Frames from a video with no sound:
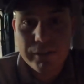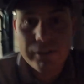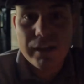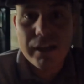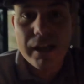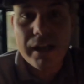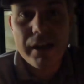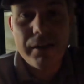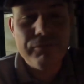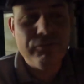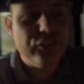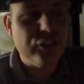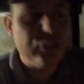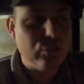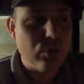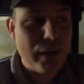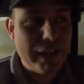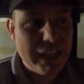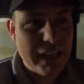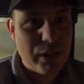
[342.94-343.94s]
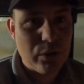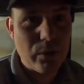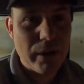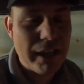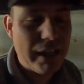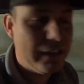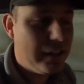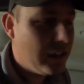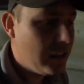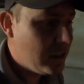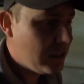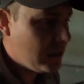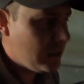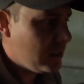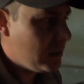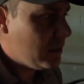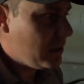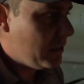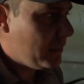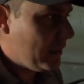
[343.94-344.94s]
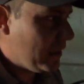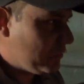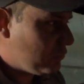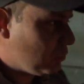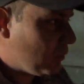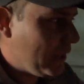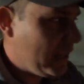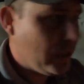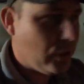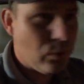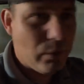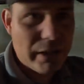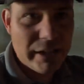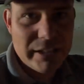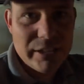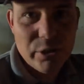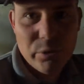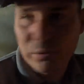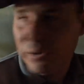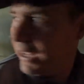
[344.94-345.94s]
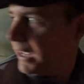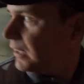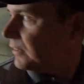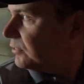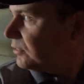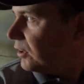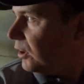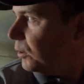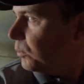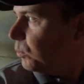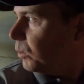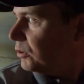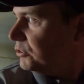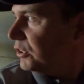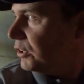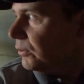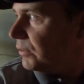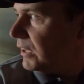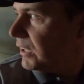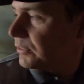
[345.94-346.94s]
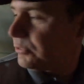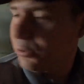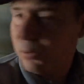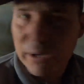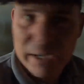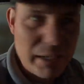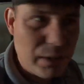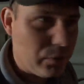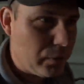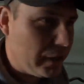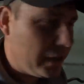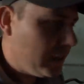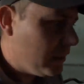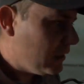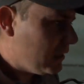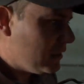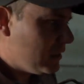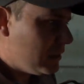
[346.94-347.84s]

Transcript: we, uh, for 20 quid, they're 20 quid a unit. So one unit is 20 quid.